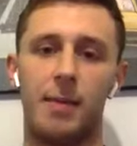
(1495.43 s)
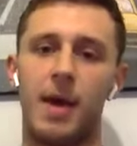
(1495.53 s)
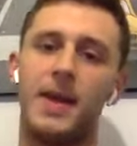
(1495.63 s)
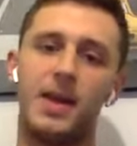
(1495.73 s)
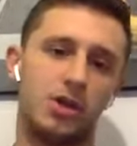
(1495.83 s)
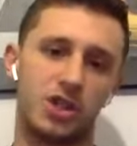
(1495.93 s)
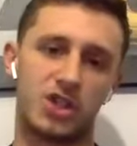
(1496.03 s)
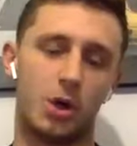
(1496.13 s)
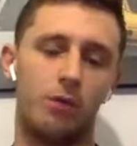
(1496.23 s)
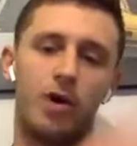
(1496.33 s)
and then you'll just
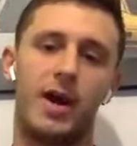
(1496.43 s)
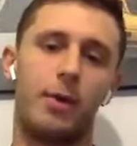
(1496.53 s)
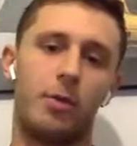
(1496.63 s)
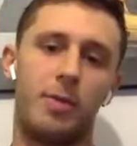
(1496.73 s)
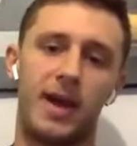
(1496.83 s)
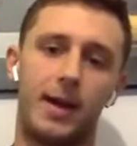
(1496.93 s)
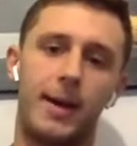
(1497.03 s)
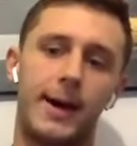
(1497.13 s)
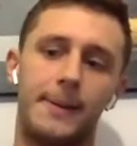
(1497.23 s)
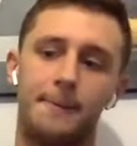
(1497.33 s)
sort of run out the pit,
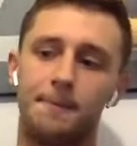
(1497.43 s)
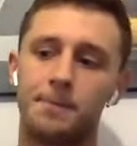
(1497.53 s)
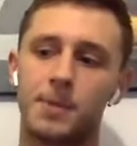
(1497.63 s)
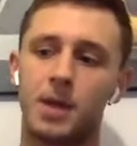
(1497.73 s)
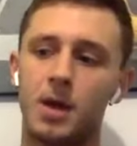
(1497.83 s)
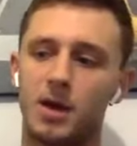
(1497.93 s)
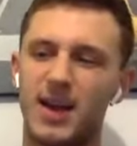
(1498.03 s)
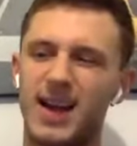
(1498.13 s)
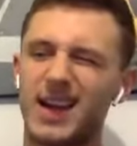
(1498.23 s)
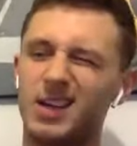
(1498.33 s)
because
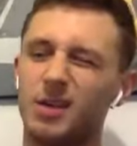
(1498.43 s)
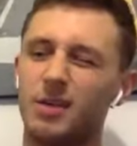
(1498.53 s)
that